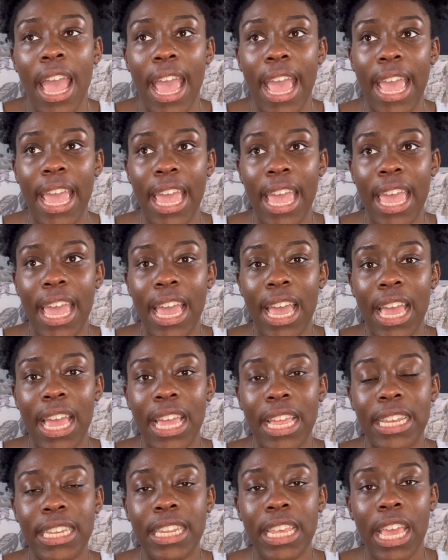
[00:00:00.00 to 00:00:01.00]

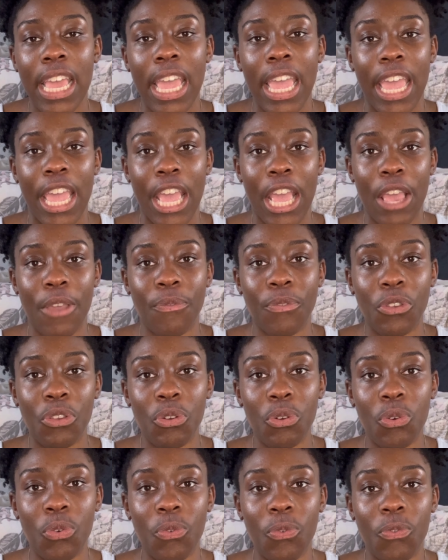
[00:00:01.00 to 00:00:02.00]
And if
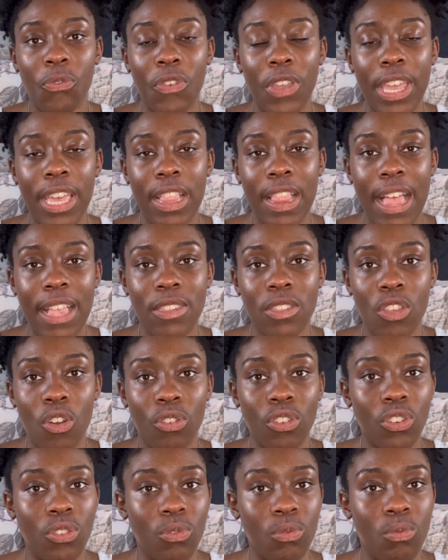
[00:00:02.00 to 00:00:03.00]
you feel as though
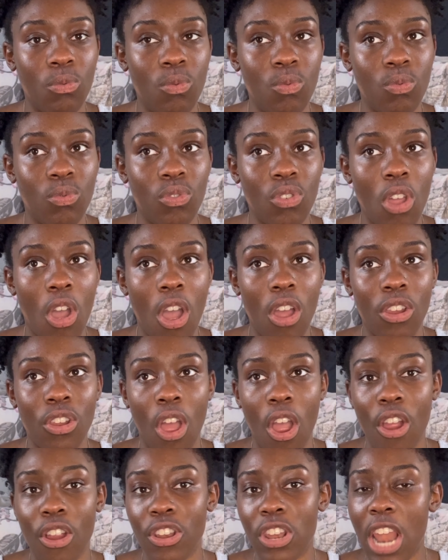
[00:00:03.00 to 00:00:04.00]
you
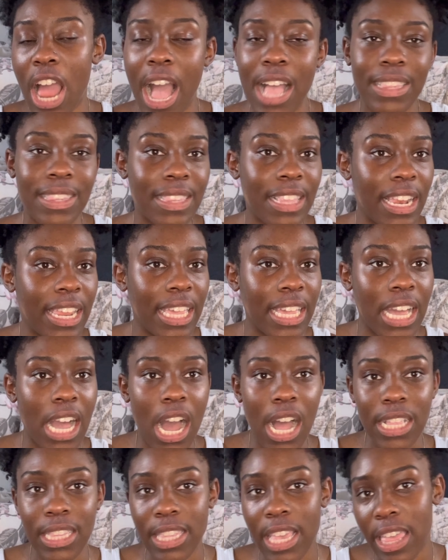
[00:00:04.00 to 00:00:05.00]
are not studying
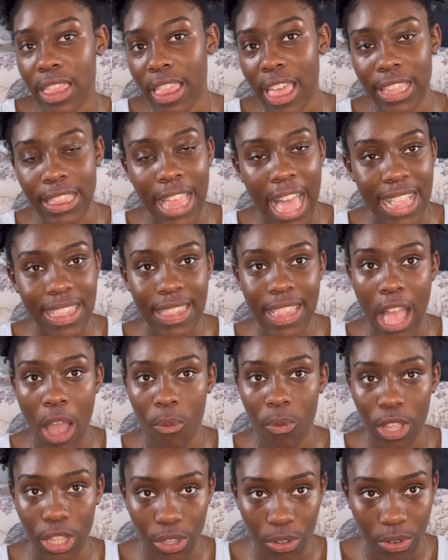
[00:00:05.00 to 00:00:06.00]
content, like that's
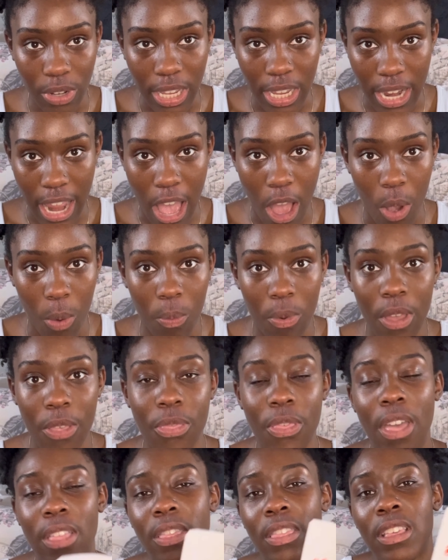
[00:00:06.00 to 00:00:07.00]
not what you need help
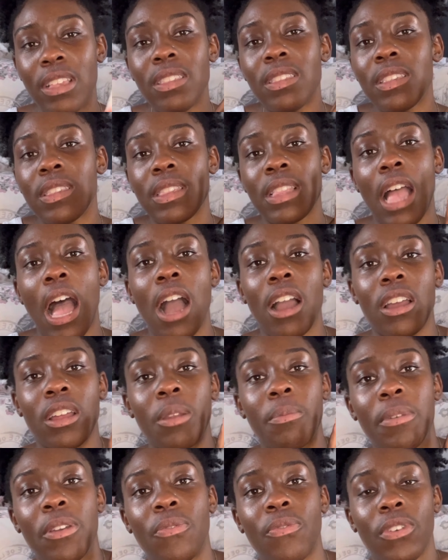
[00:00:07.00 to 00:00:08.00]
with, then this is not going
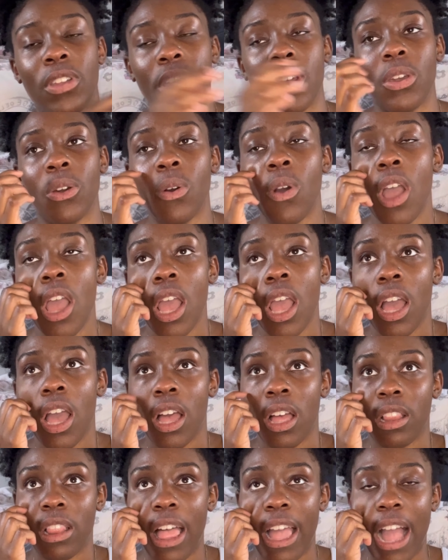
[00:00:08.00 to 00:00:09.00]
to be for you
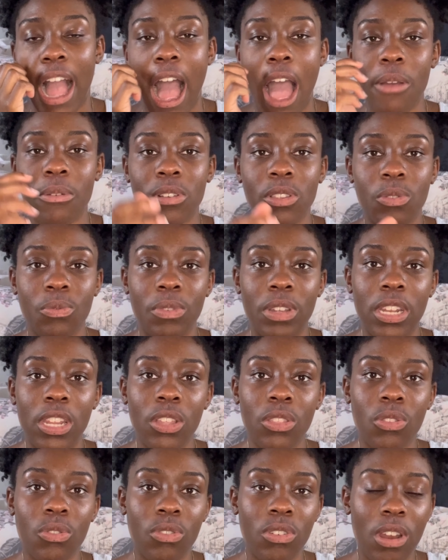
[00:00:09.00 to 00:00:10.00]
like I was
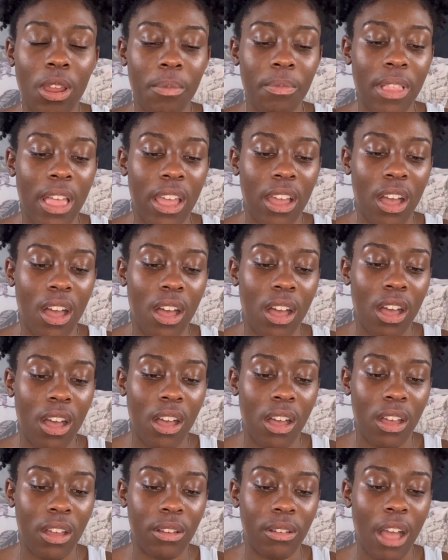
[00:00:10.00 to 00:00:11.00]
reading through and I'm like,
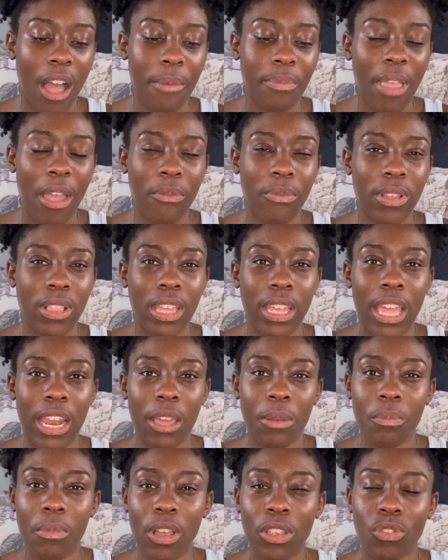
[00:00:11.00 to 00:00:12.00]
uh, I'm not really
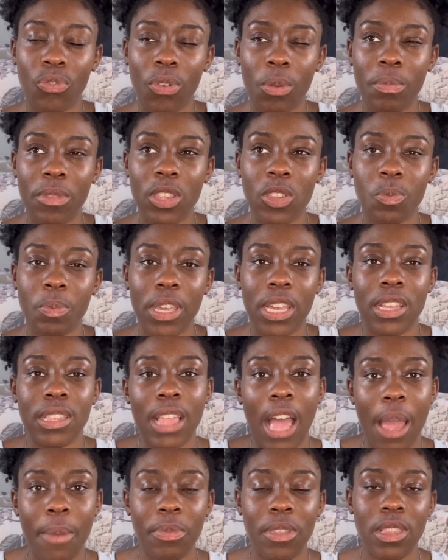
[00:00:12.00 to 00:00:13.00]
getting much from this because
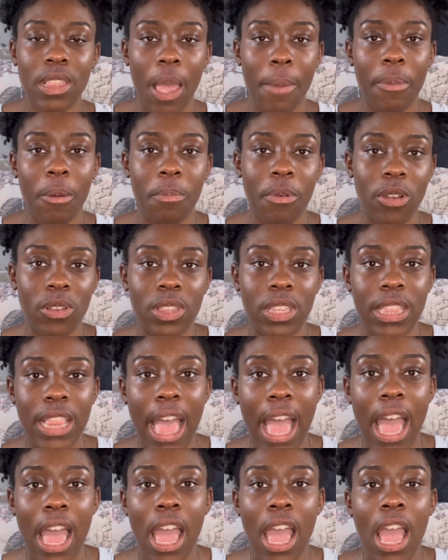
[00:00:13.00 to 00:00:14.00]
I'm the type of person
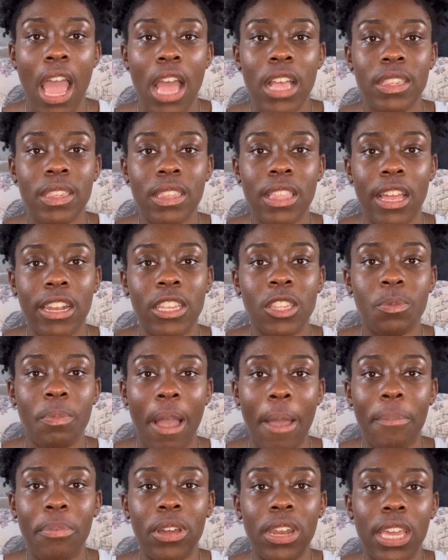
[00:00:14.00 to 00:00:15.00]
that studies
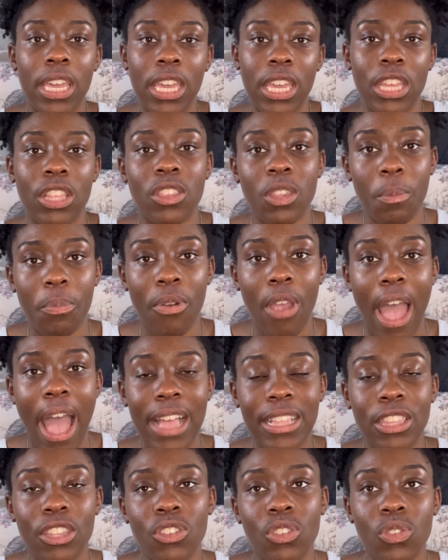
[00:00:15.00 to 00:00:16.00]
by putting it into
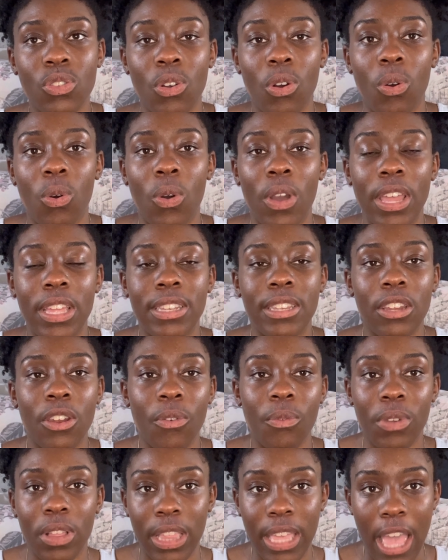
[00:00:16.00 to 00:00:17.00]
practice. So it
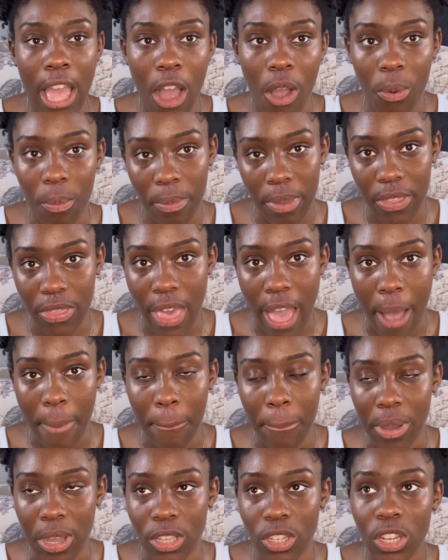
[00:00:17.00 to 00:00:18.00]
didn't really help me that
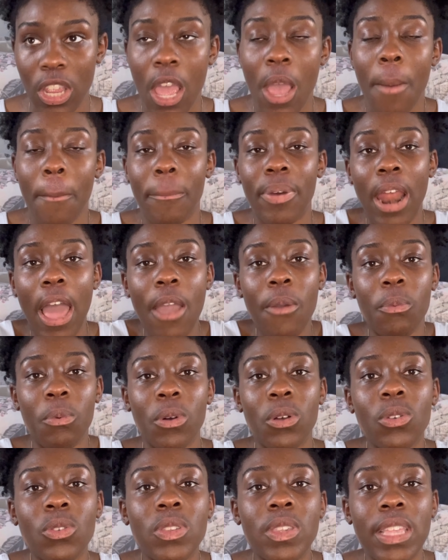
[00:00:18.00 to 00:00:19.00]
much. But I
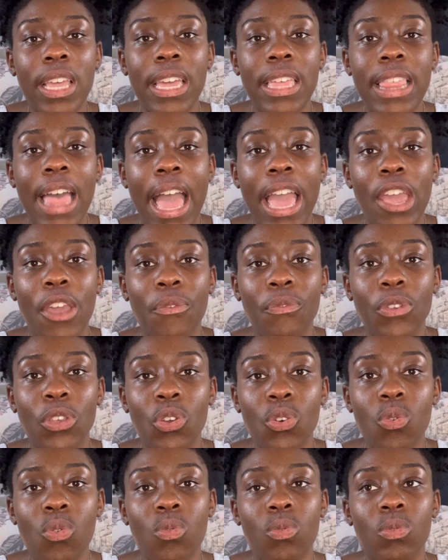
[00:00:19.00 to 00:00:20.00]
will say that if
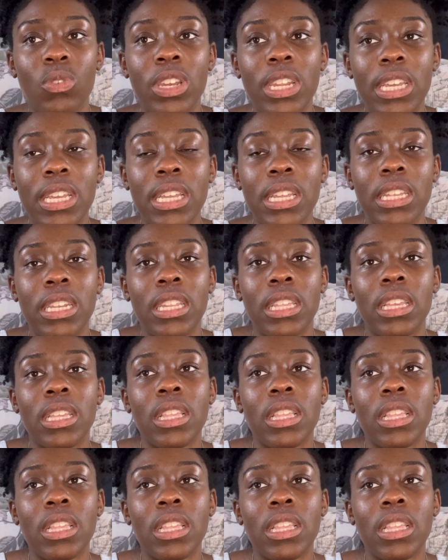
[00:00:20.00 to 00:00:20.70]
you need